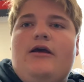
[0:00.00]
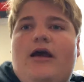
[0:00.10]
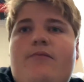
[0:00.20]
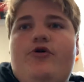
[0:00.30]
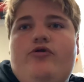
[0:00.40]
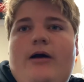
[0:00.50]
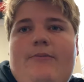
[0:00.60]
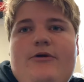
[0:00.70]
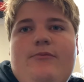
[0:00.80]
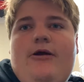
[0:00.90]
And boom,
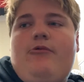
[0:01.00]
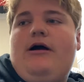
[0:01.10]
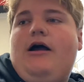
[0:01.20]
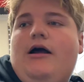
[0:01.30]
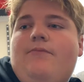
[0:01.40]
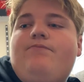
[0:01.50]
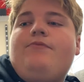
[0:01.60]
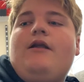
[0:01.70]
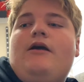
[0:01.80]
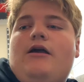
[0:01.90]
I'm in
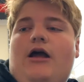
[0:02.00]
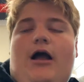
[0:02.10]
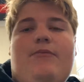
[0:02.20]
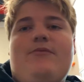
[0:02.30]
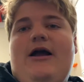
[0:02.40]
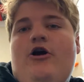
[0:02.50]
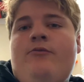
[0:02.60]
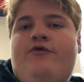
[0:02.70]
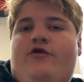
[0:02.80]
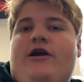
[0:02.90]
my
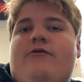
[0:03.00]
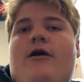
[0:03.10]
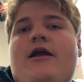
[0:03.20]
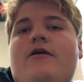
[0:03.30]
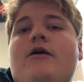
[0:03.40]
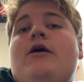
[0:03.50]
home screen, right?